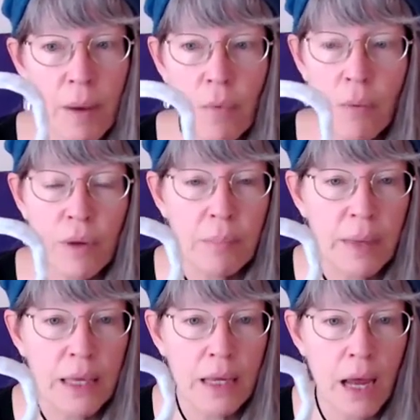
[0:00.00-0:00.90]
But when we
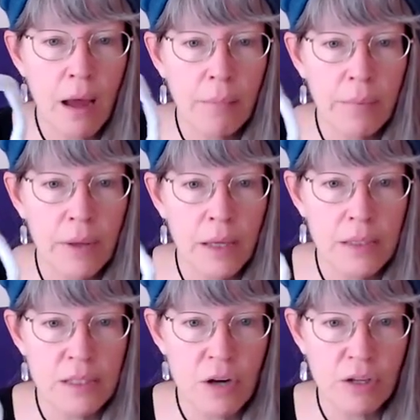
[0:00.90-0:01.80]
pick it up,
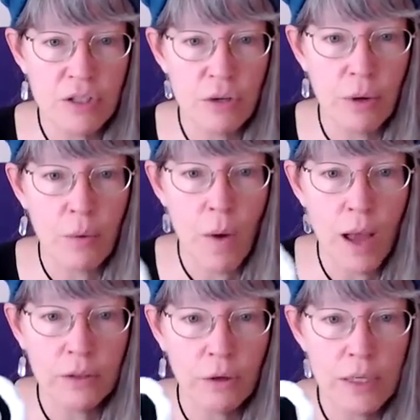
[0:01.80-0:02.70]
it starts doing
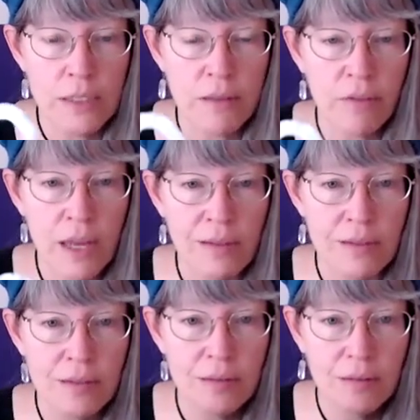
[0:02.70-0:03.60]
wild, crazy
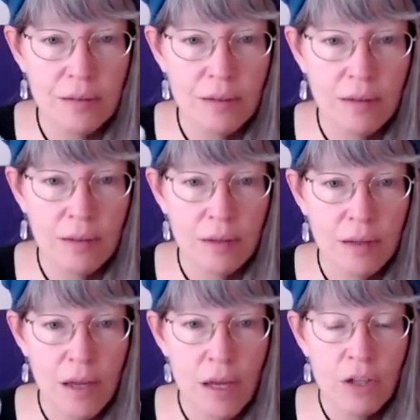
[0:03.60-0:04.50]
things.
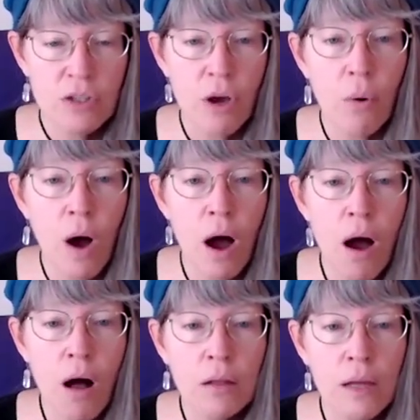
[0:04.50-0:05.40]
So
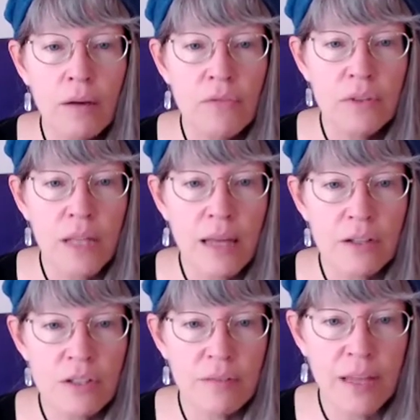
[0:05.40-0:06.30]
all of the
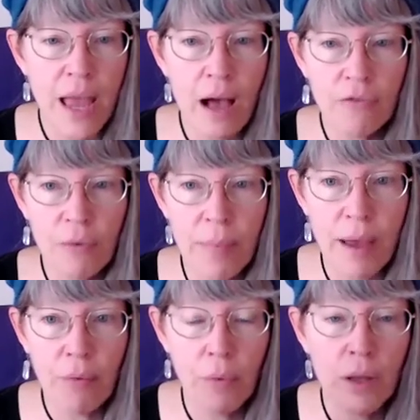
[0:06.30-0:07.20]
letters of the
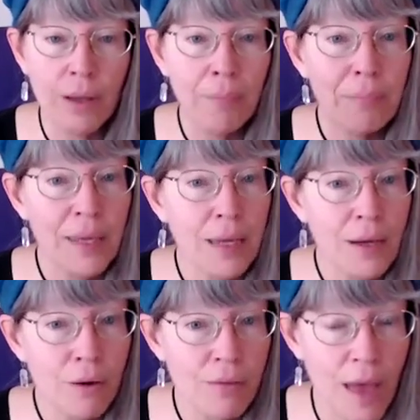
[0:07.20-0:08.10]
alphabet will
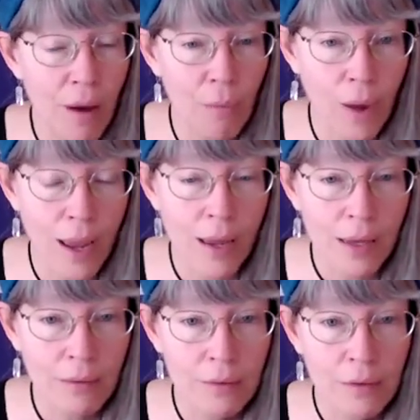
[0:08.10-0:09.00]
appear that
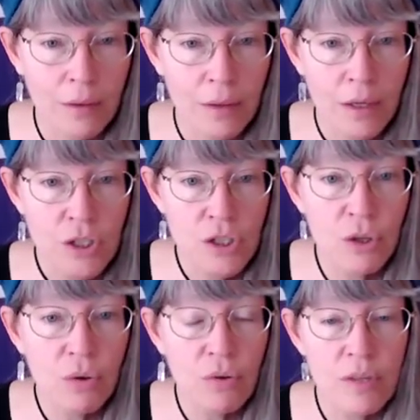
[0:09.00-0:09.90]
way
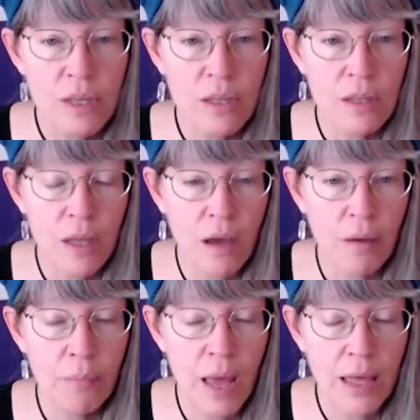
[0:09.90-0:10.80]
to
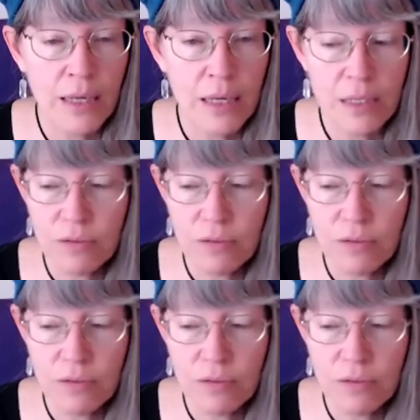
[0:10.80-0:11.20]
an